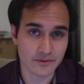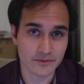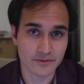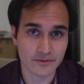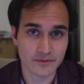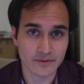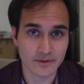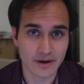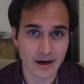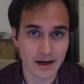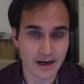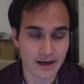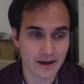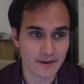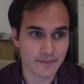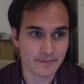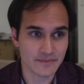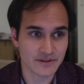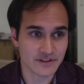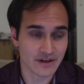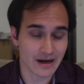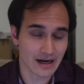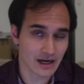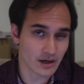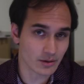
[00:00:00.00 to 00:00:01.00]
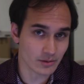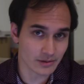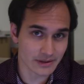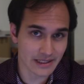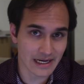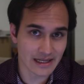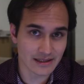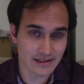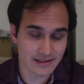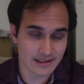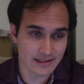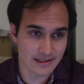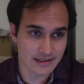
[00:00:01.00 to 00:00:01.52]
of
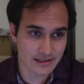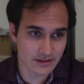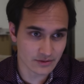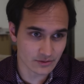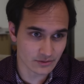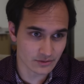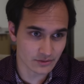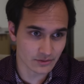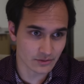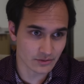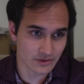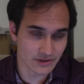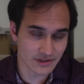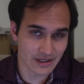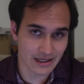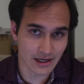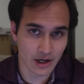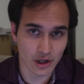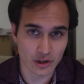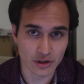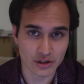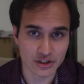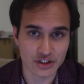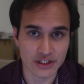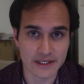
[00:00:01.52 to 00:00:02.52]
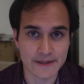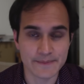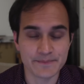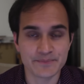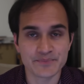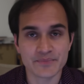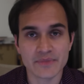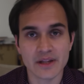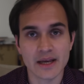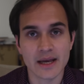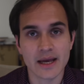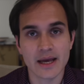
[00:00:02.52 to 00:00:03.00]
psychoanalysis or psychology.